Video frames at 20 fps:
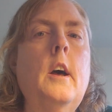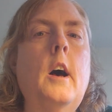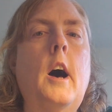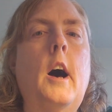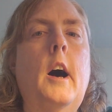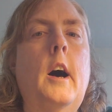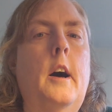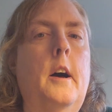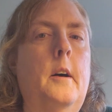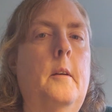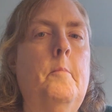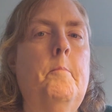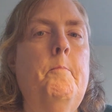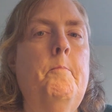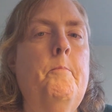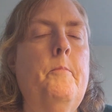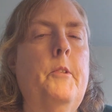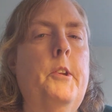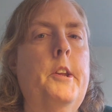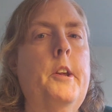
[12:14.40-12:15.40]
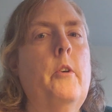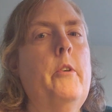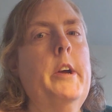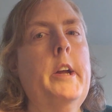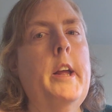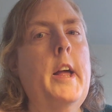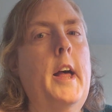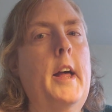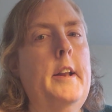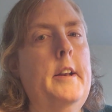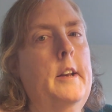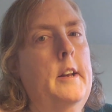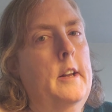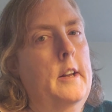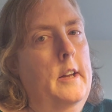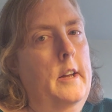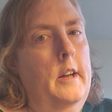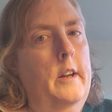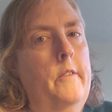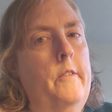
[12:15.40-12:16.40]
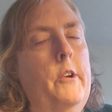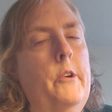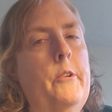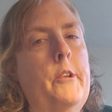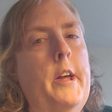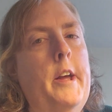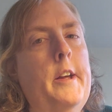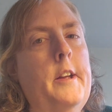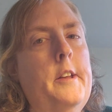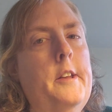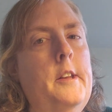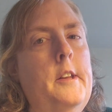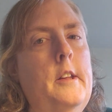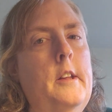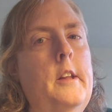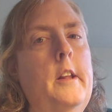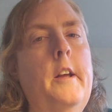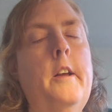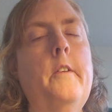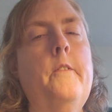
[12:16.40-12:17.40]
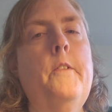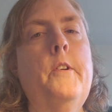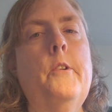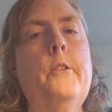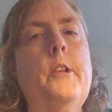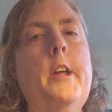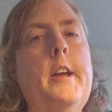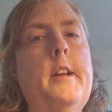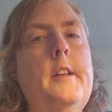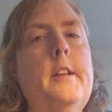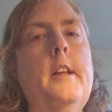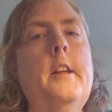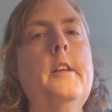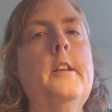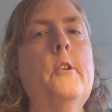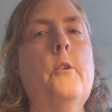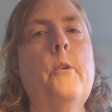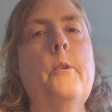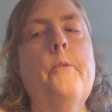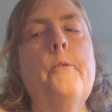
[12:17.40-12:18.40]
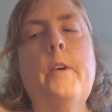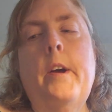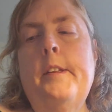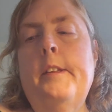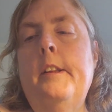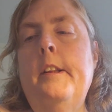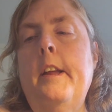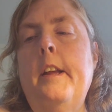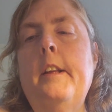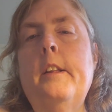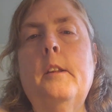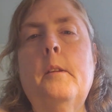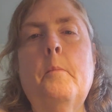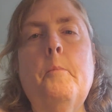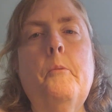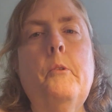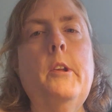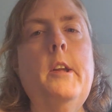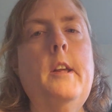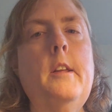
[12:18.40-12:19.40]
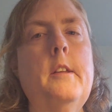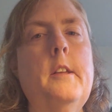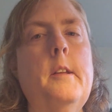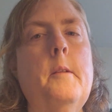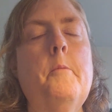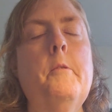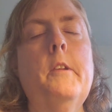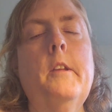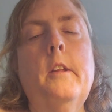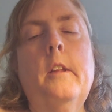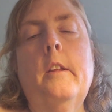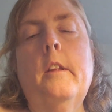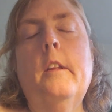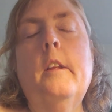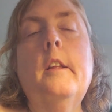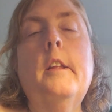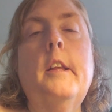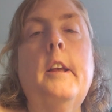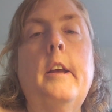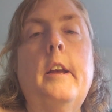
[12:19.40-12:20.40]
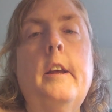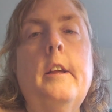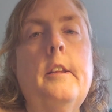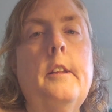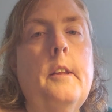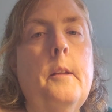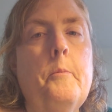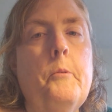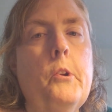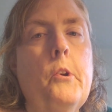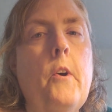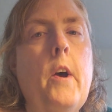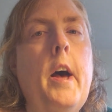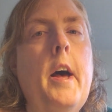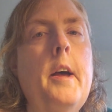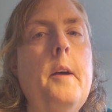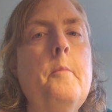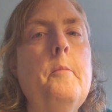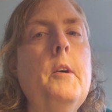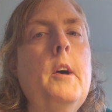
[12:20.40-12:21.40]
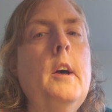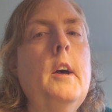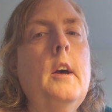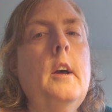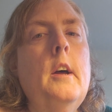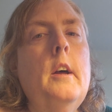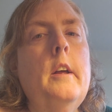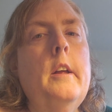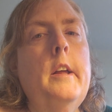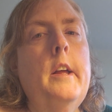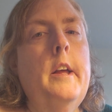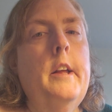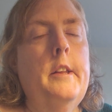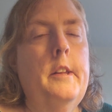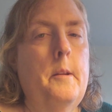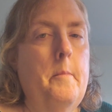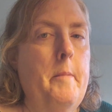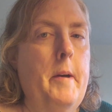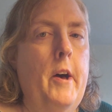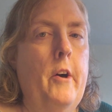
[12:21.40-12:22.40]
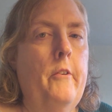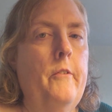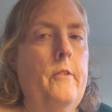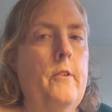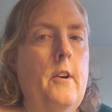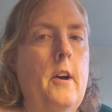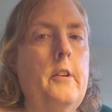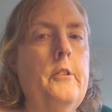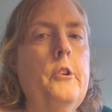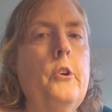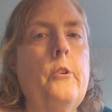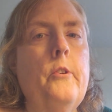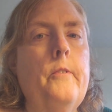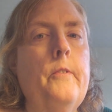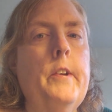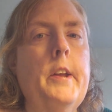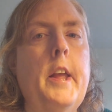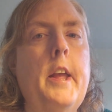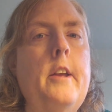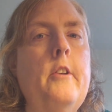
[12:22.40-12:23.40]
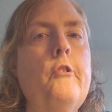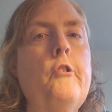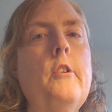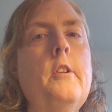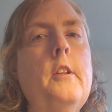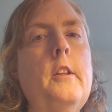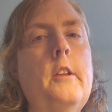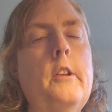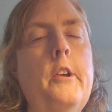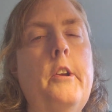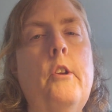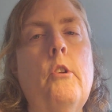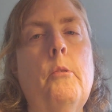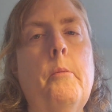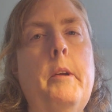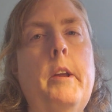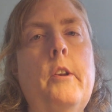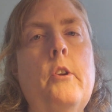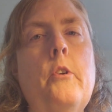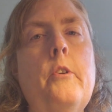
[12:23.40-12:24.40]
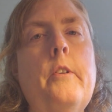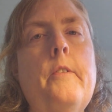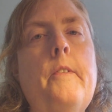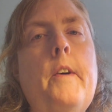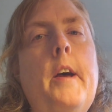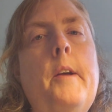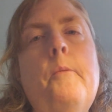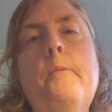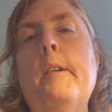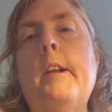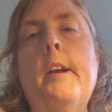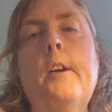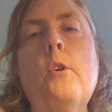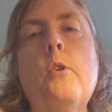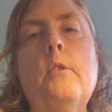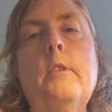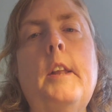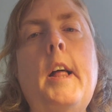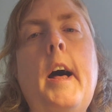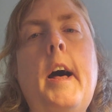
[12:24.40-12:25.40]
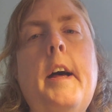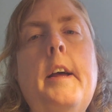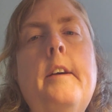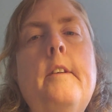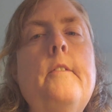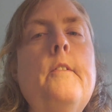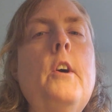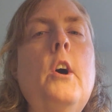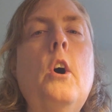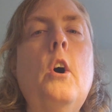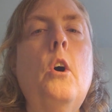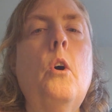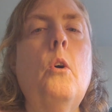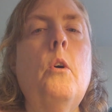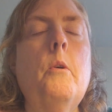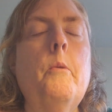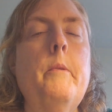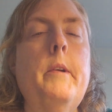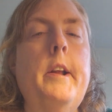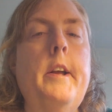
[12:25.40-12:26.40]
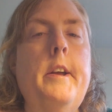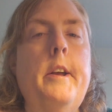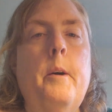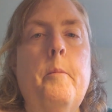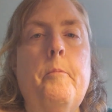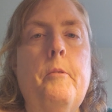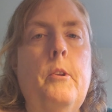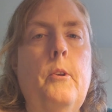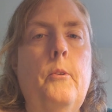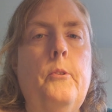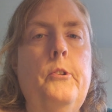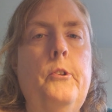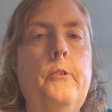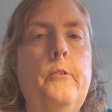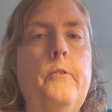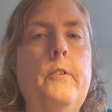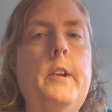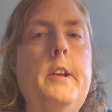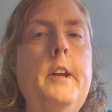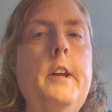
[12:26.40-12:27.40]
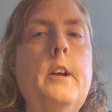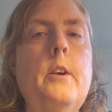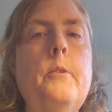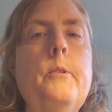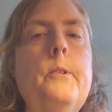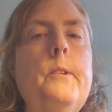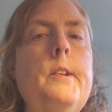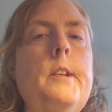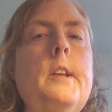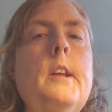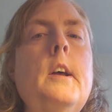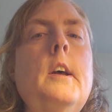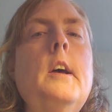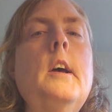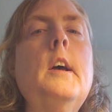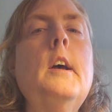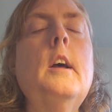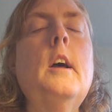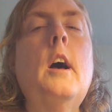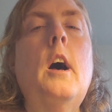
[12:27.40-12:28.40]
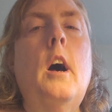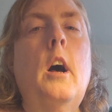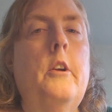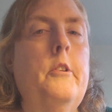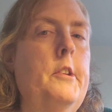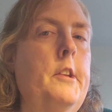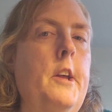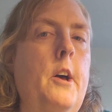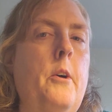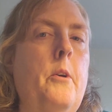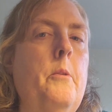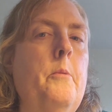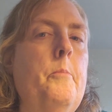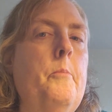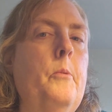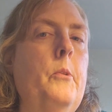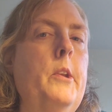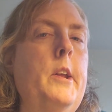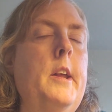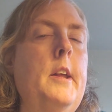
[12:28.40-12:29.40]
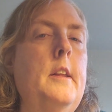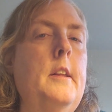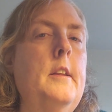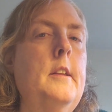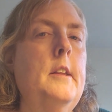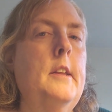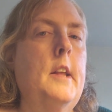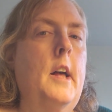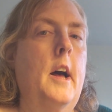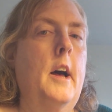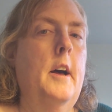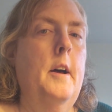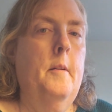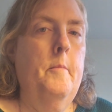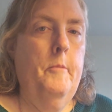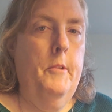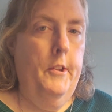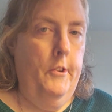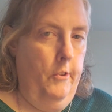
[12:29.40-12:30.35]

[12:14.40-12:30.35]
Um, so again, if you like if you like this or resonates, please hit subscribe, hit the bell for all notifications so you'll be notified when I go live or when I upload new videos. Also, please um,